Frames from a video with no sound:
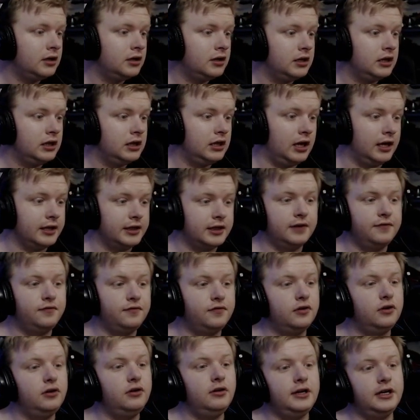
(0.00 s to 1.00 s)
like, they've
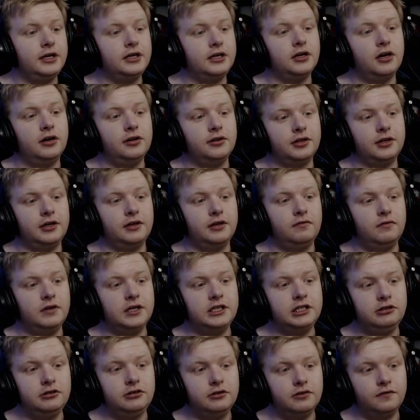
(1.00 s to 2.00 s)
already got the
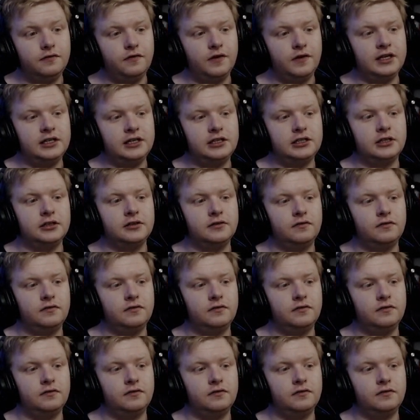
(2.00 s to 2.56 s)
original vision